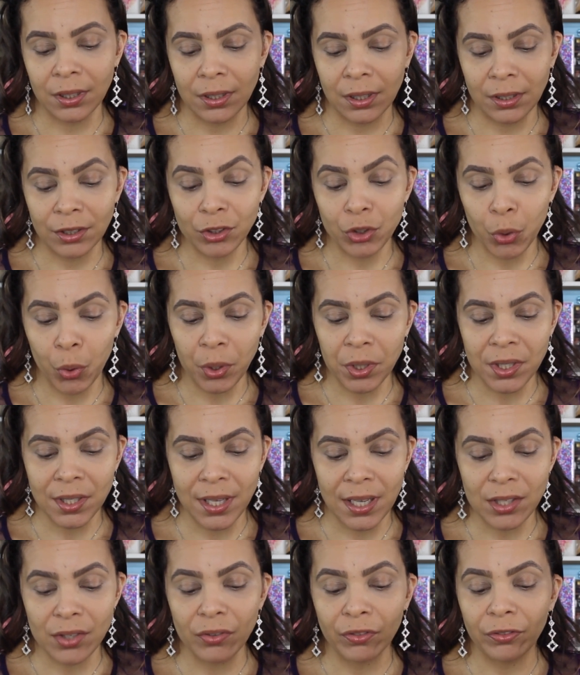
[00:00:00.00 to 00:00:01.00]
contour
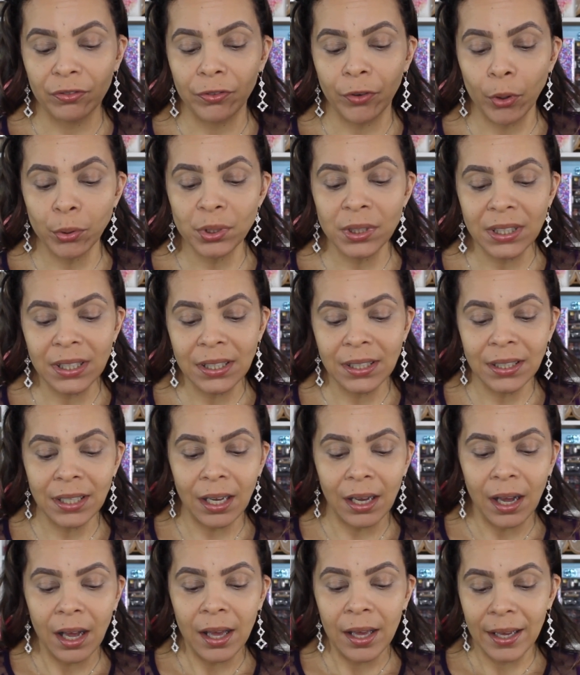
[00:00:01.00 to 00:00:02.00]
says folding
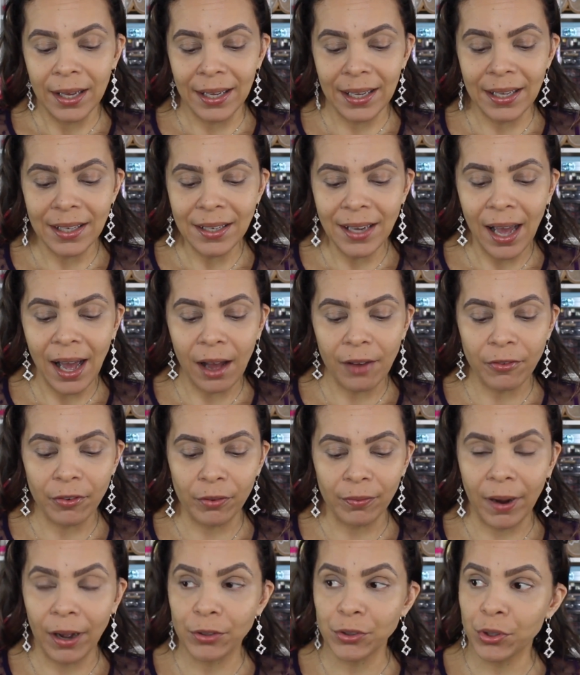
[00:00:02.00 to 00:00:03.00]
in half
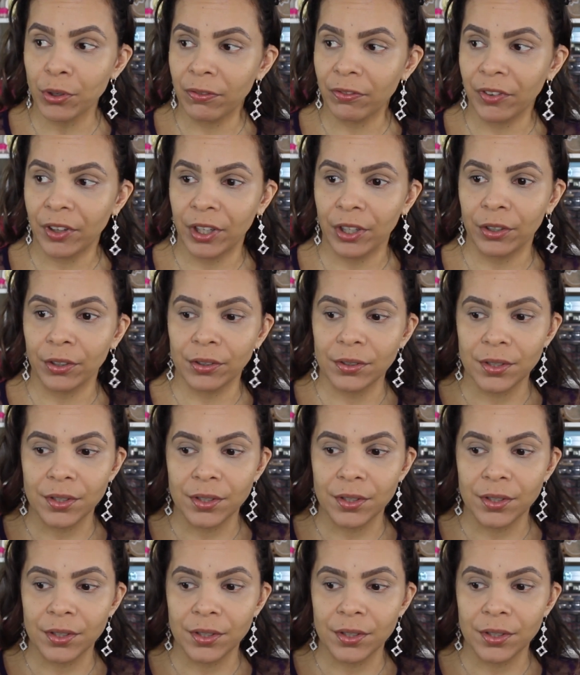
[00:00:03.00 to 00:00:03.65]
around your finger.